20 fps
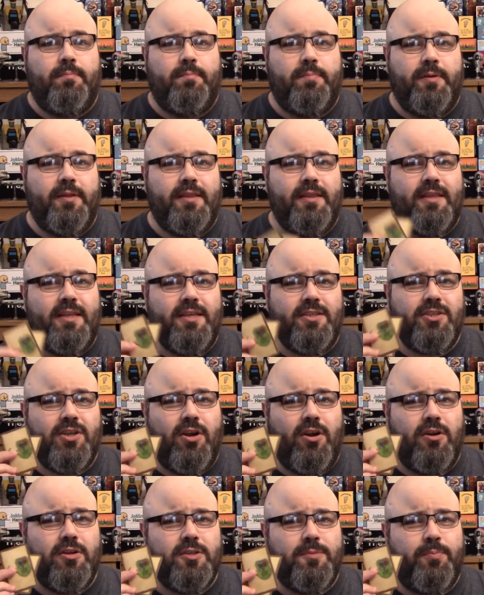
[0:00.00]
but this
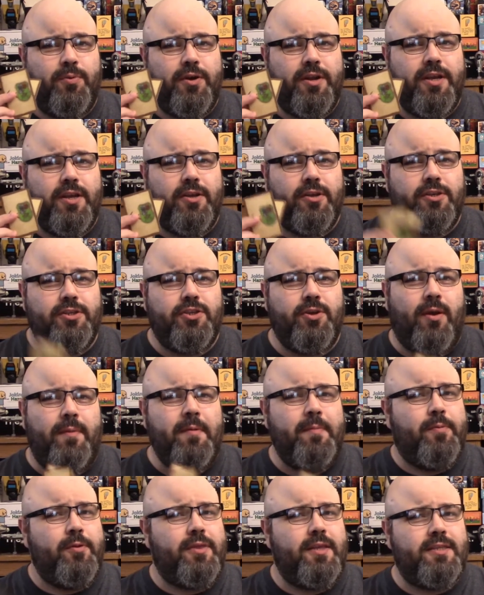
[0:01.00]
card's pretty good too. I'm
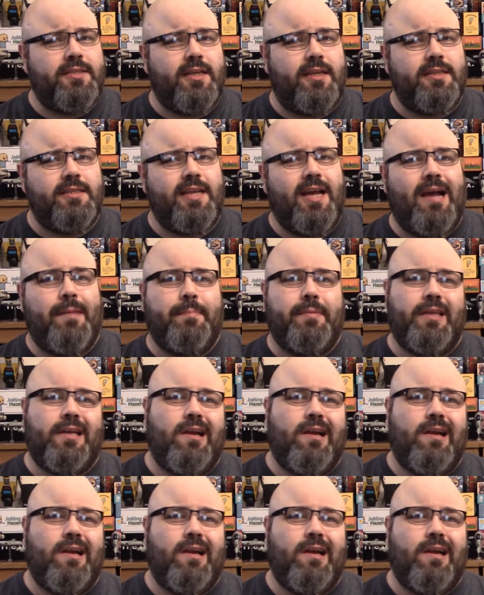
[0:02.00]
gonna put this on top.